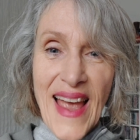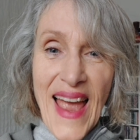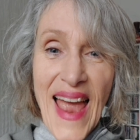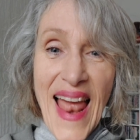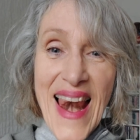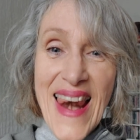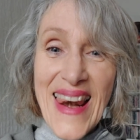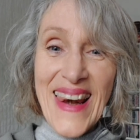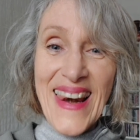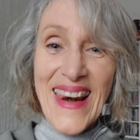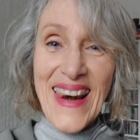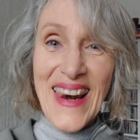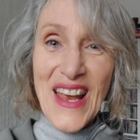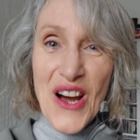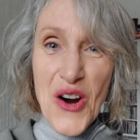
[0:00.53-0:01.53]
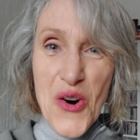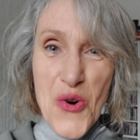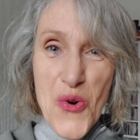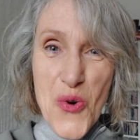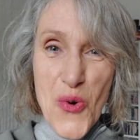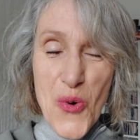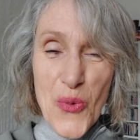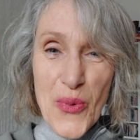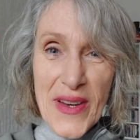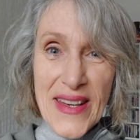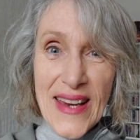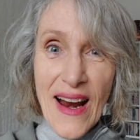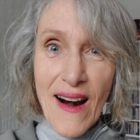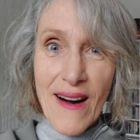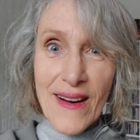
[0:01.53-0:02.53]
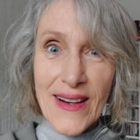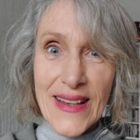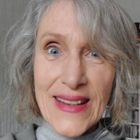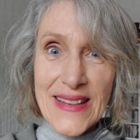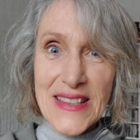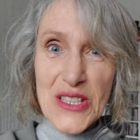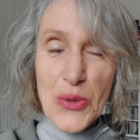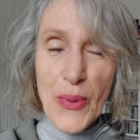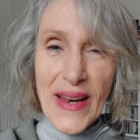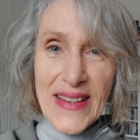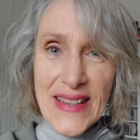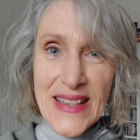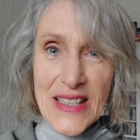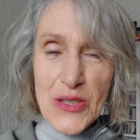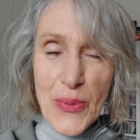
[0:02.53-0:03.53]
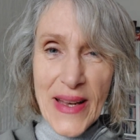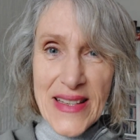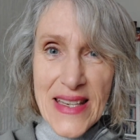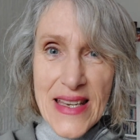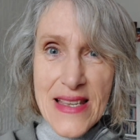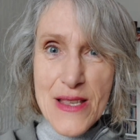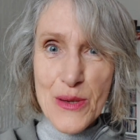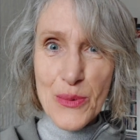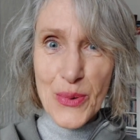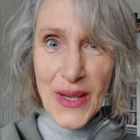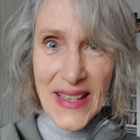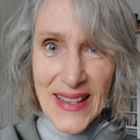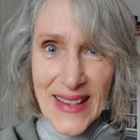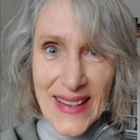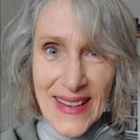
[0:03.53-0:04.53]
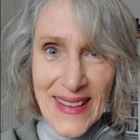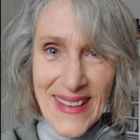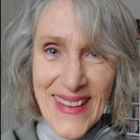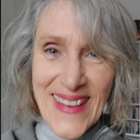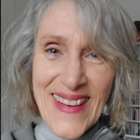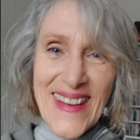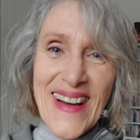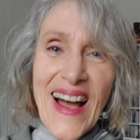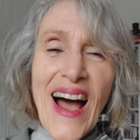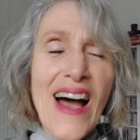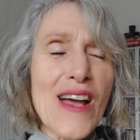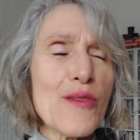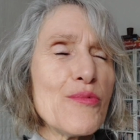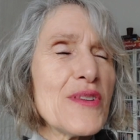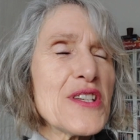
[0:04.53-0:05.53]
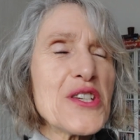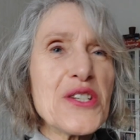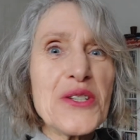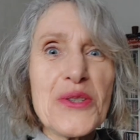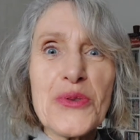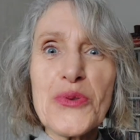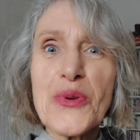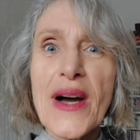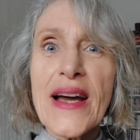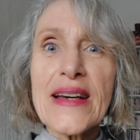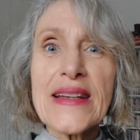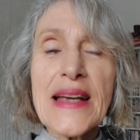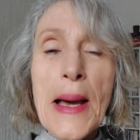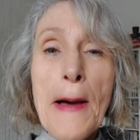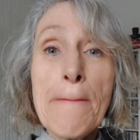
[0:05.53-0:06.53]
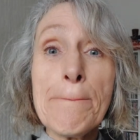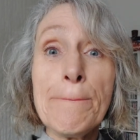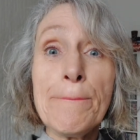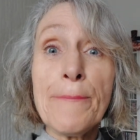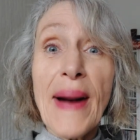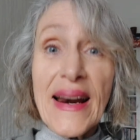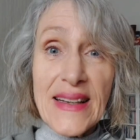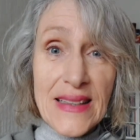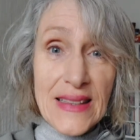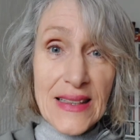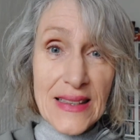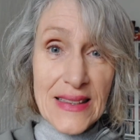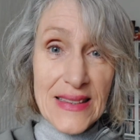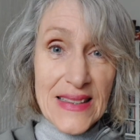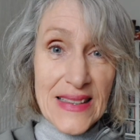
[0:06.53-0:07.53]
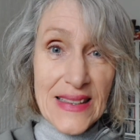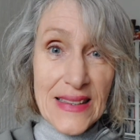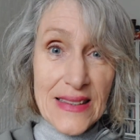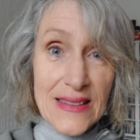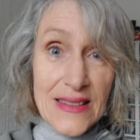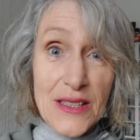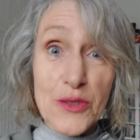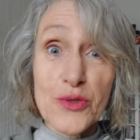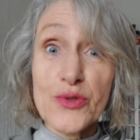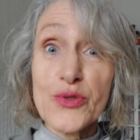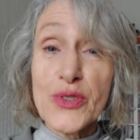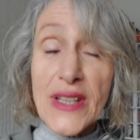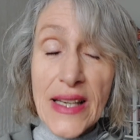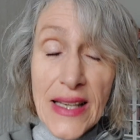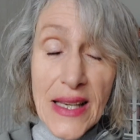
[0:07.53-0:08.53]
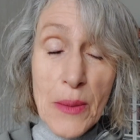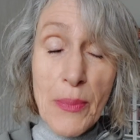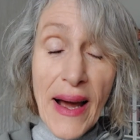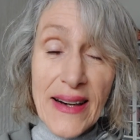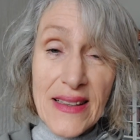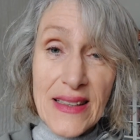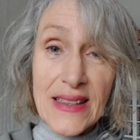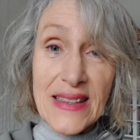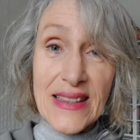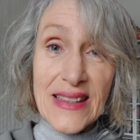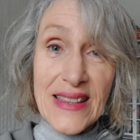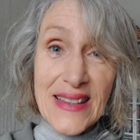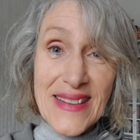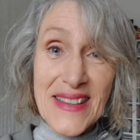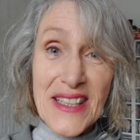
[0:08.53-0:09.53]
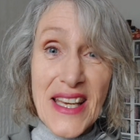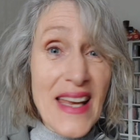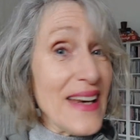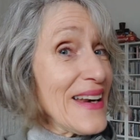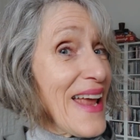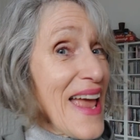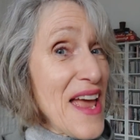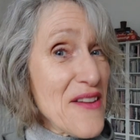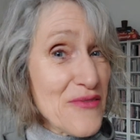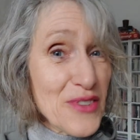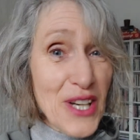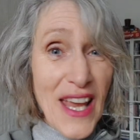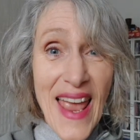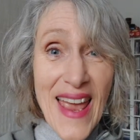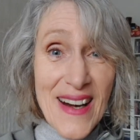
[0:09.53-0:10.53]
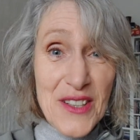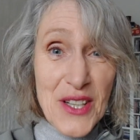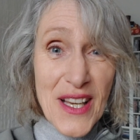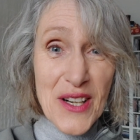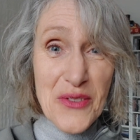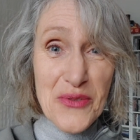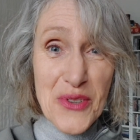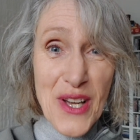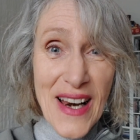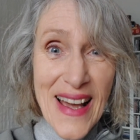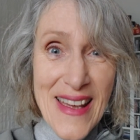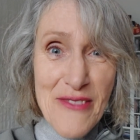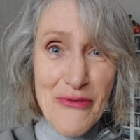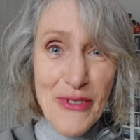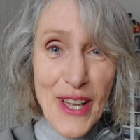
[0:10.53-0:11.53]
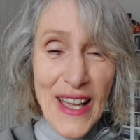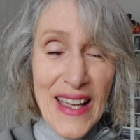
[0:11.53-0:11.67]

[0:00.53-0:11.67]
Hello, we are in 2023. I wish you an abundant year, a really abundant year in every area of your life.